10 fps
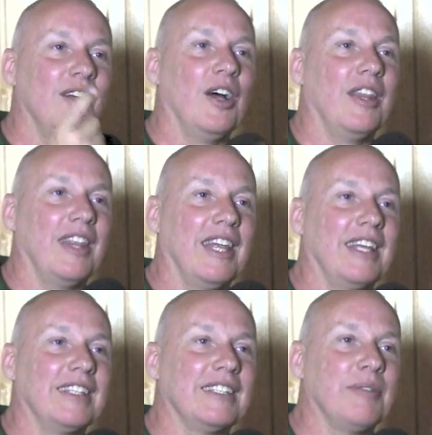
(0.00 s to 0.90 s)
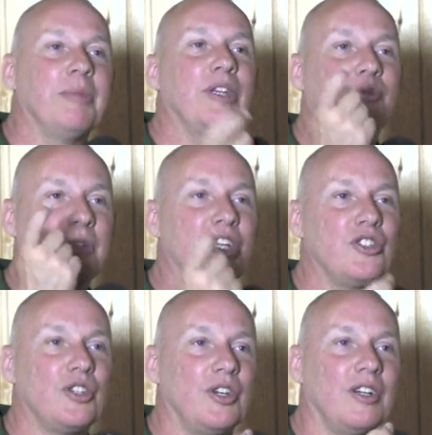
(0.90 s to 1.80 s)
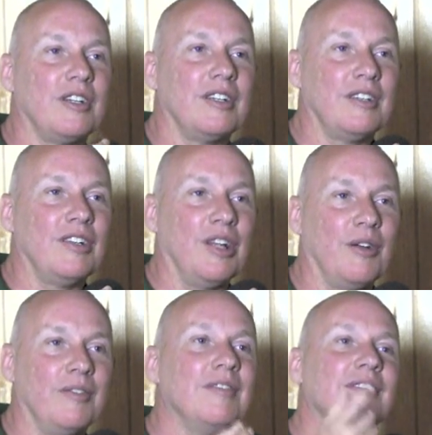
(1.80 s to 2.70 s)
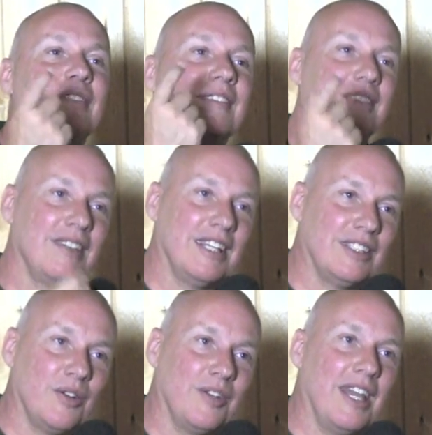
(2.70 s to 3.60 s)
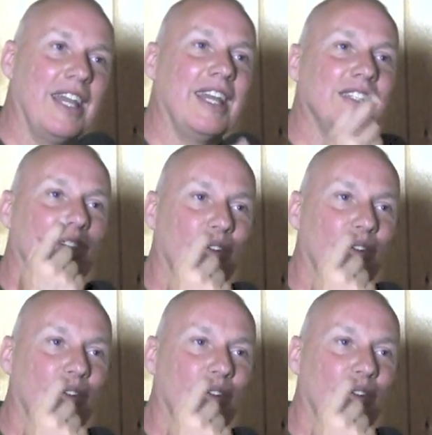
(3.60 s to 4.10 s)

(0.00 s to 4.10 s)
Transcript: on things and being reassured. You know. Mm. It's okay. It's